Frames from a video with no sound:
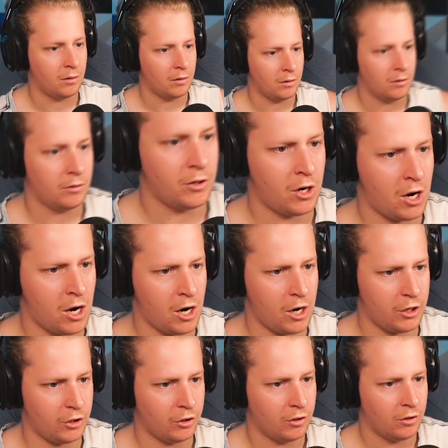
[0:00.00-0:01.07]
Spider-Man no!
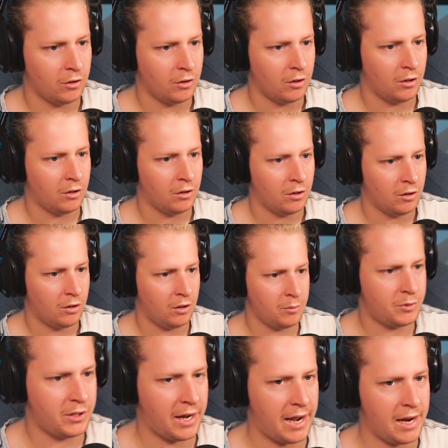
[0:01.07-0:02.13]
stuff. I'm
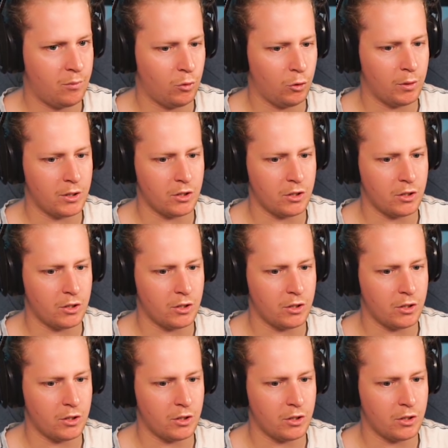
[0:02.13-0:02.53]
dead. Yeah, what it.